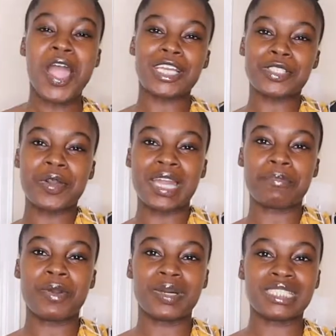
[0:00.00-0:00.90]
All right, so go ahead
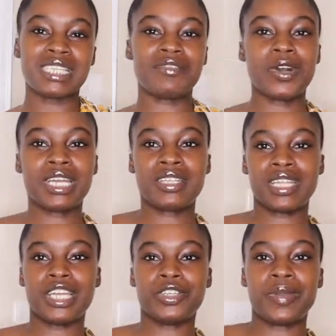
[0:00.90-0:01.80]
and put one sleeve on, and
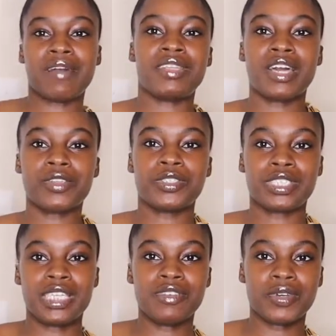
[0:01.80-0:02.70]
then here you have the other
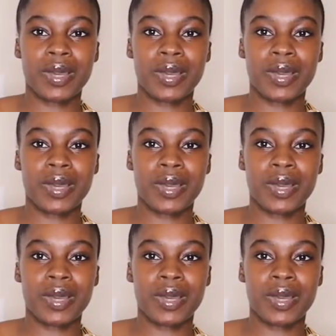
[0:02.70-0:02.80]
sleeve,